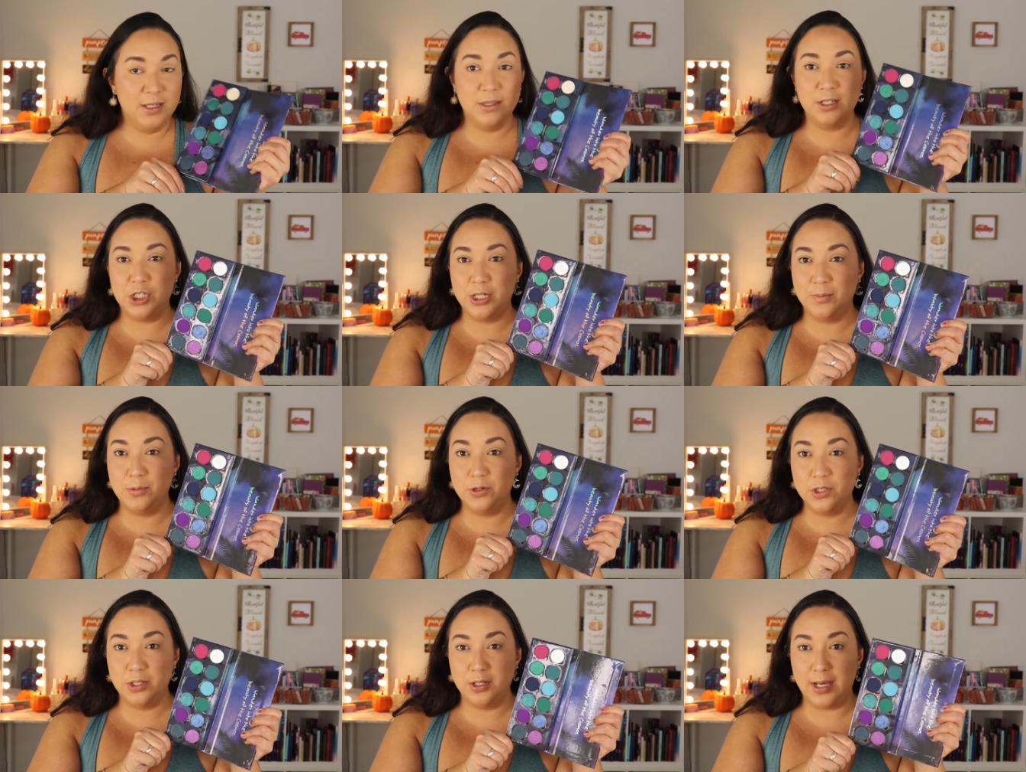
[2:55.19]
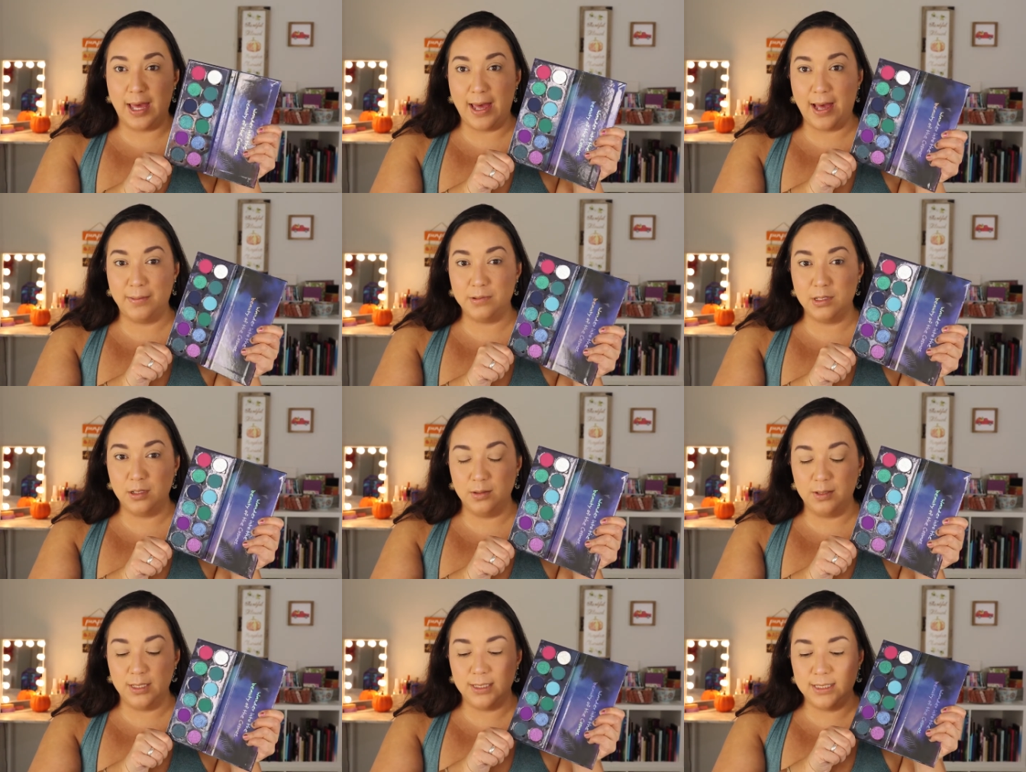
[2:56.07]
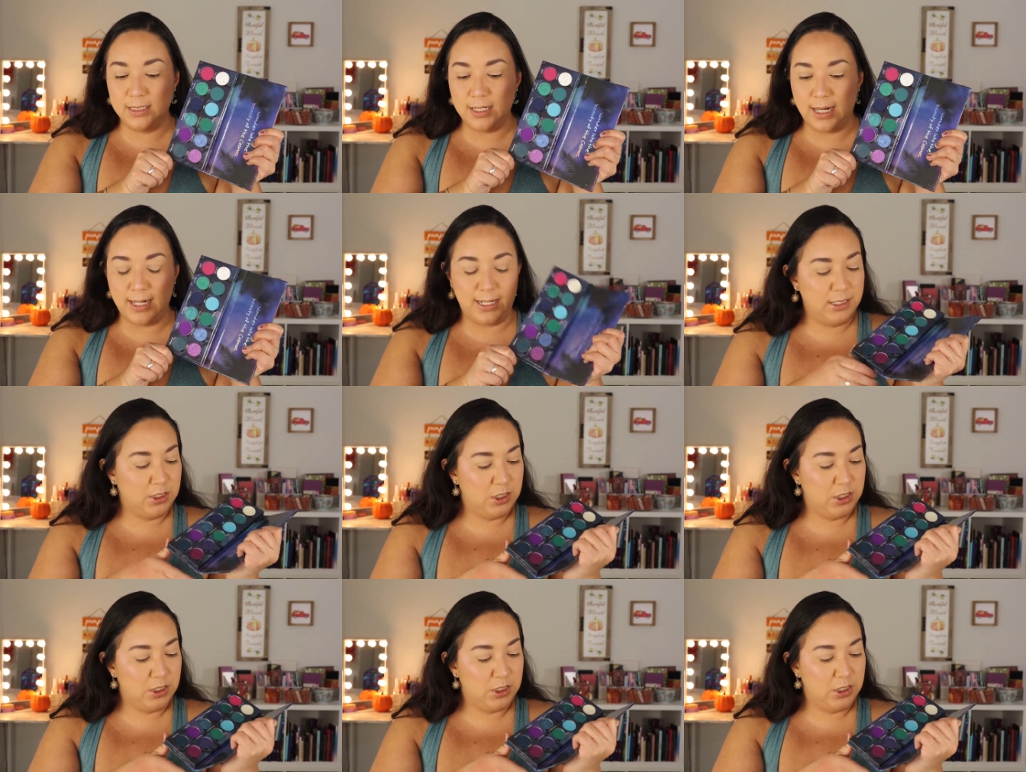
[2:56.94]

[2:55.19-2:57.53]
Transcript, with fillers: The shimmers look absolutely stunning.